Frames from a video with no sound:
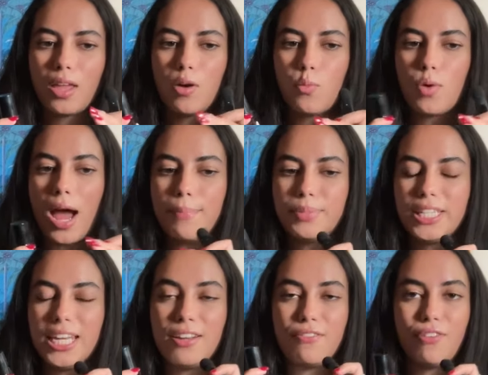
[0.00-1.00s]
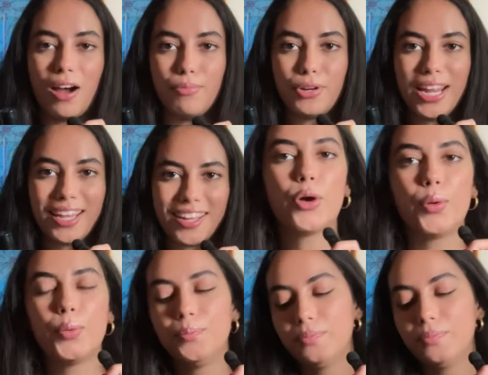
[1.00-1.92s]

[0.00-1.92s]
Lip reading: wrapped in a fabric. So